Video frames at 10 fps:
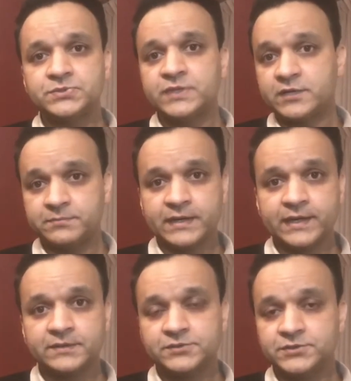to get
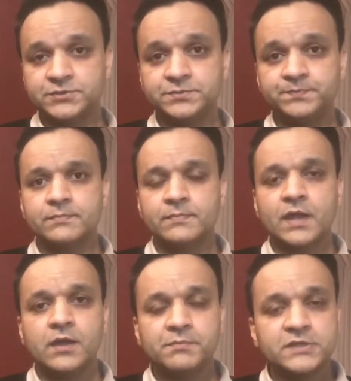back to you.
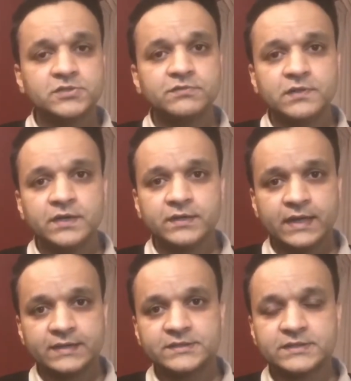Best of luck
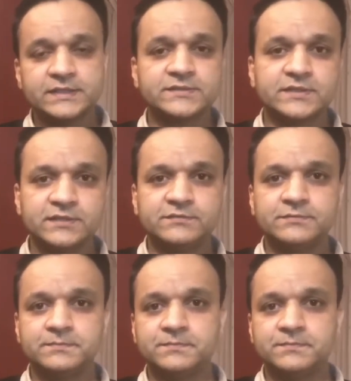and stay safe.